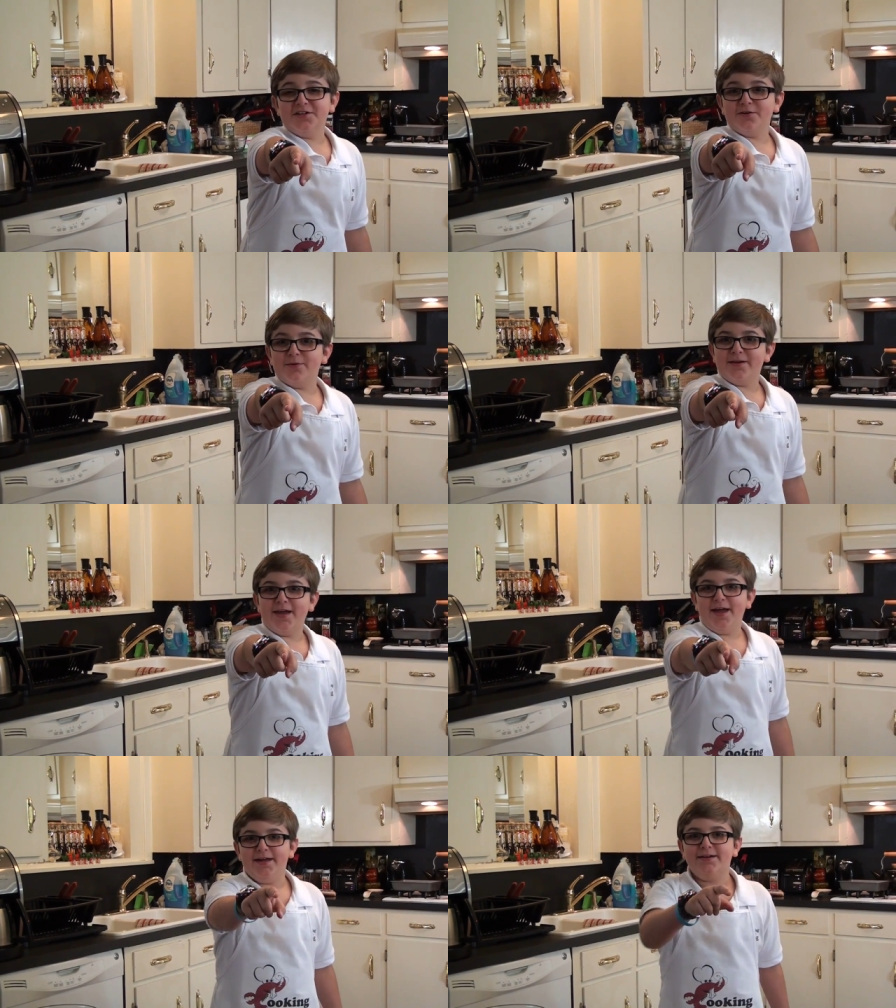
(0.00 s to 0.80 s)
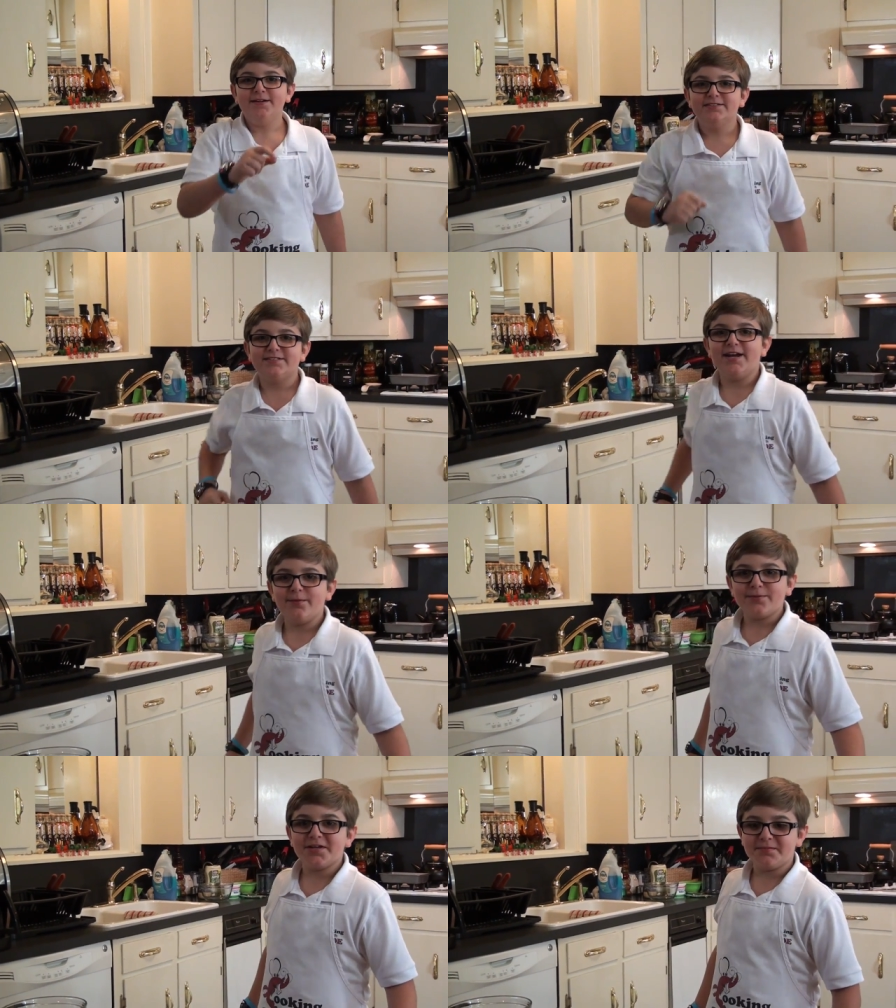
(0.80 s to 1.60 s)
Cuckoo and Kade. Today
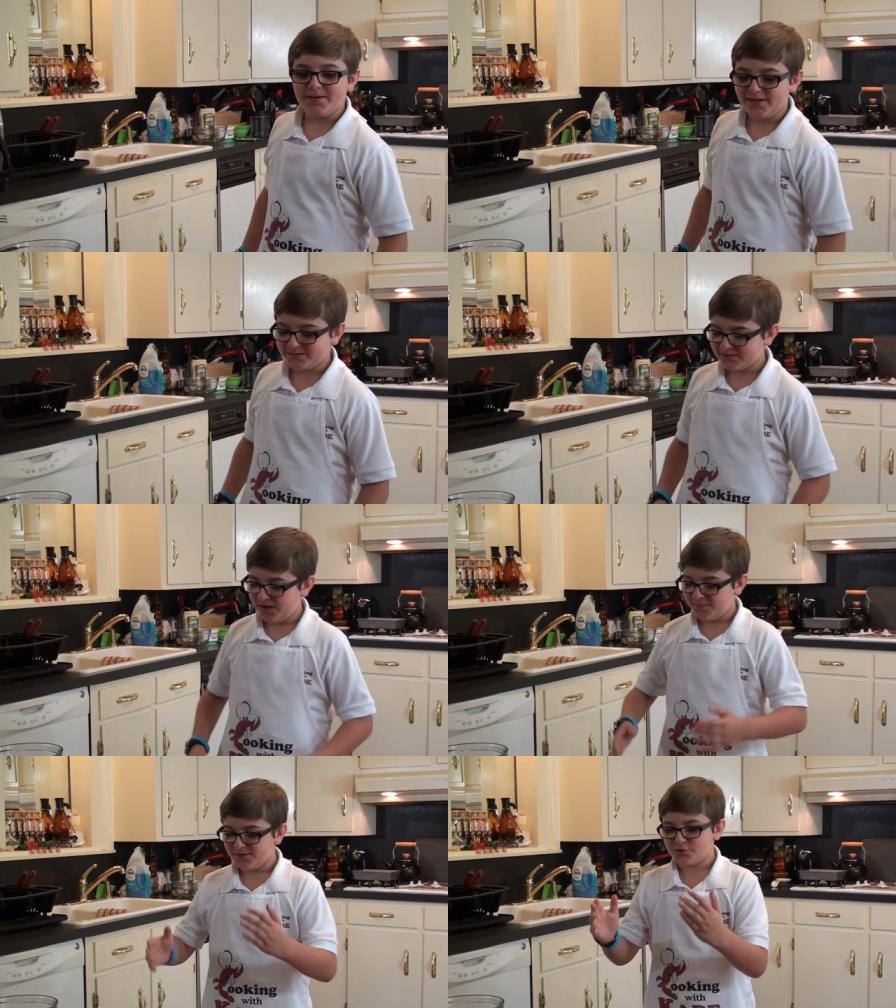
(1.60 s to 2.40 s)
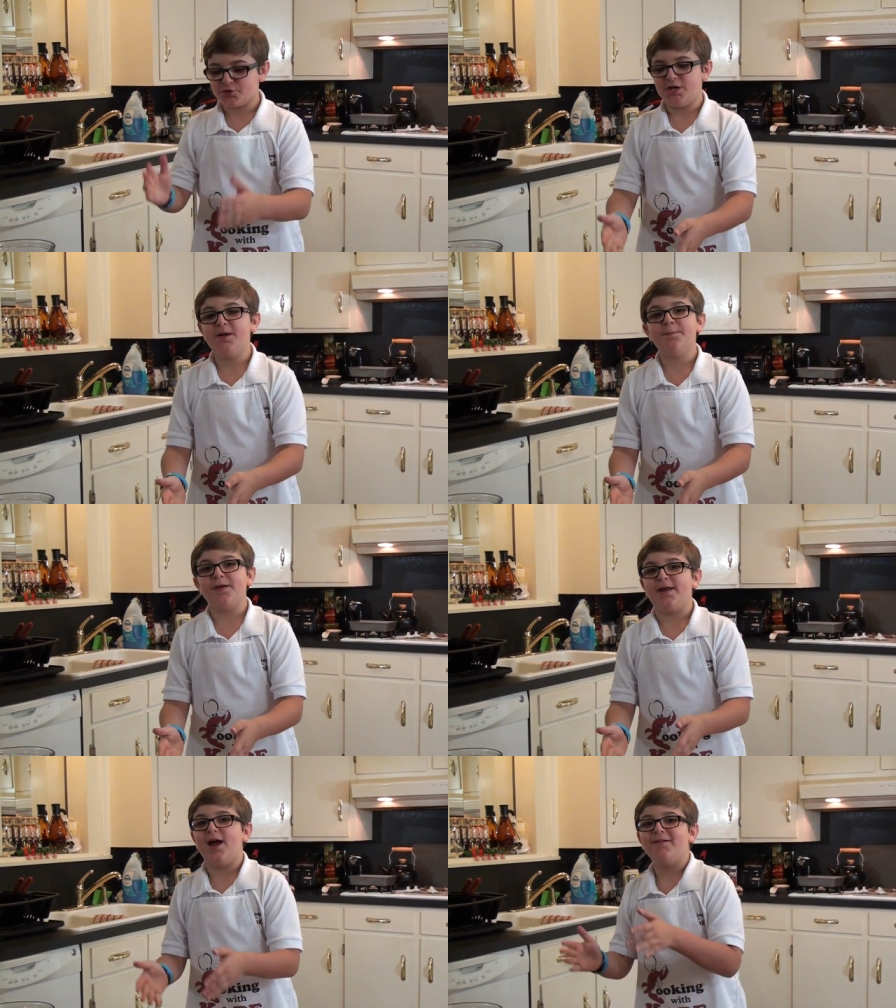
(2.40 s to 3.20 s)
we're gonna make some
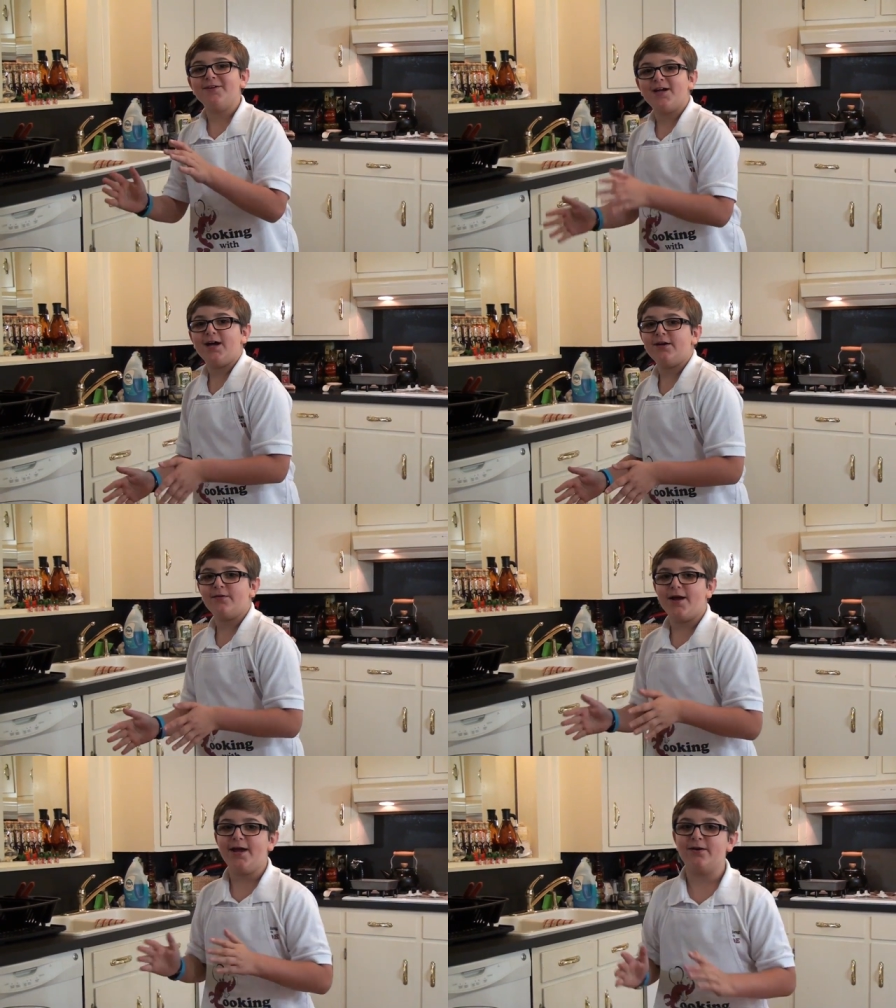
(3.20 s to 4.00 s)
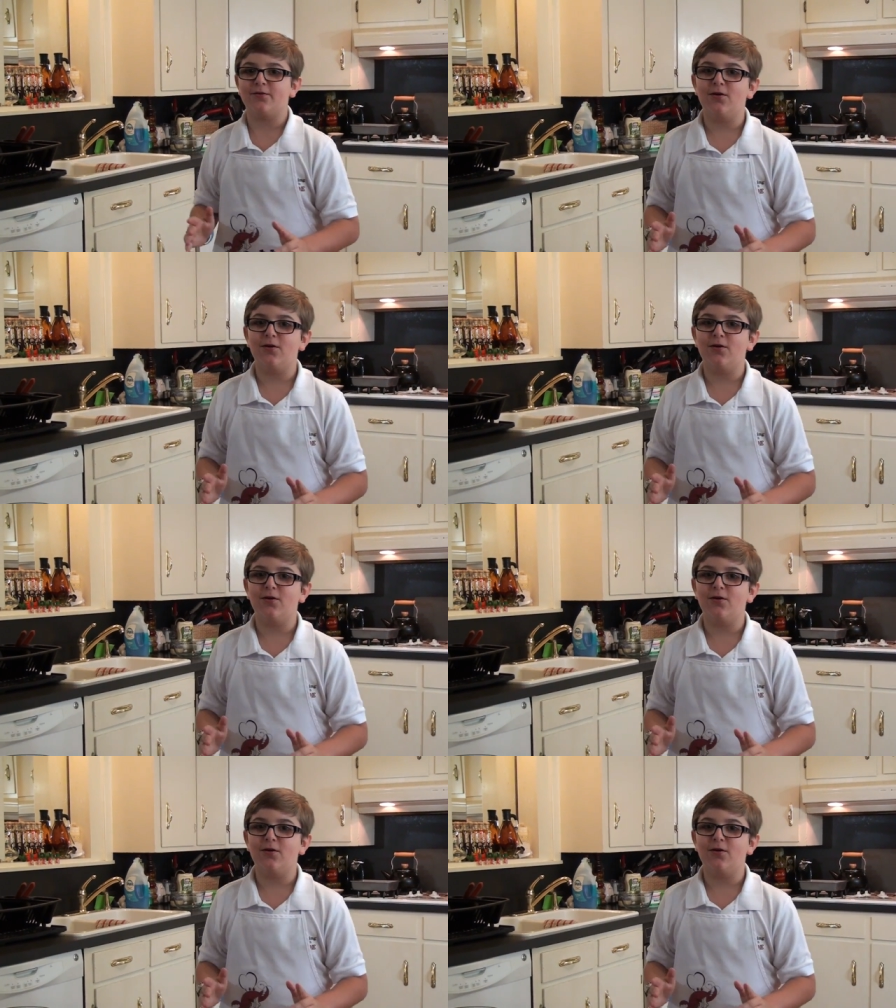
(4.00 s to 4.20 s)
shrimp and avocado egg